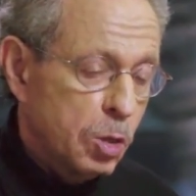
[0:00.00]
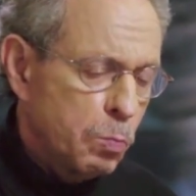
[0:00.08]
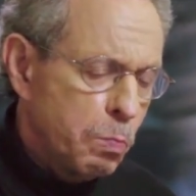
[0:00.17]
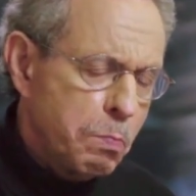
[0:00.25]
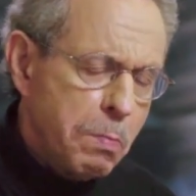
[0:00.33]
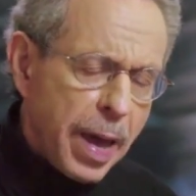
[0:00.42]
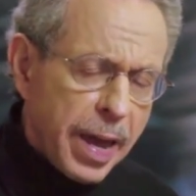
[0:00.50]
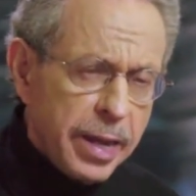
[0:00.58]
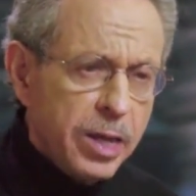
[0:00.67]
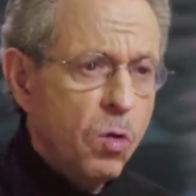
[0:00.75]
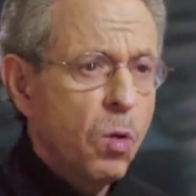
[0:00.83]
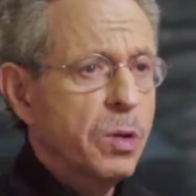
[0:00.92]

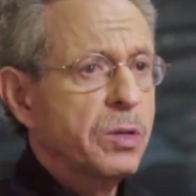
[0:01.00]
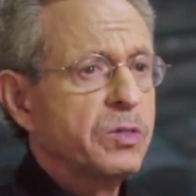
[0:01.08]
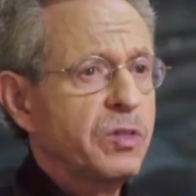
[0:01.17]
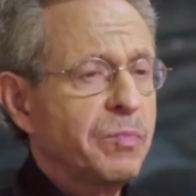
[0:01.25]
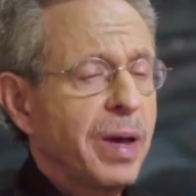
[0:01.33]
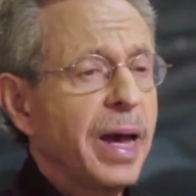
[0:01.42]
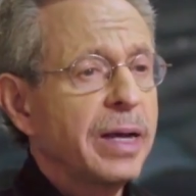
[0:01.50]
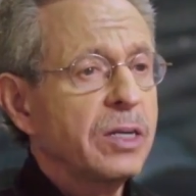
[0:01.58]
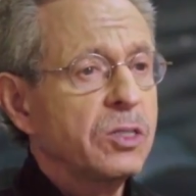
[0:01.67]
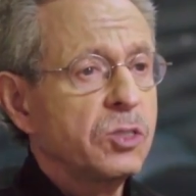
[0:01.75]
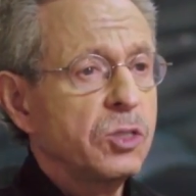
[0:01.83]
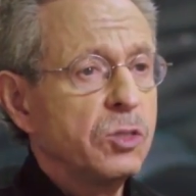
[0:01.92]
many orders of
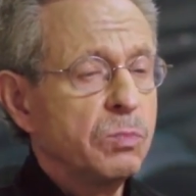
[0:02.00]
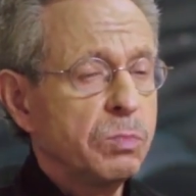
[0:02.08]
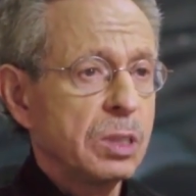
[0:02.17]
magnitude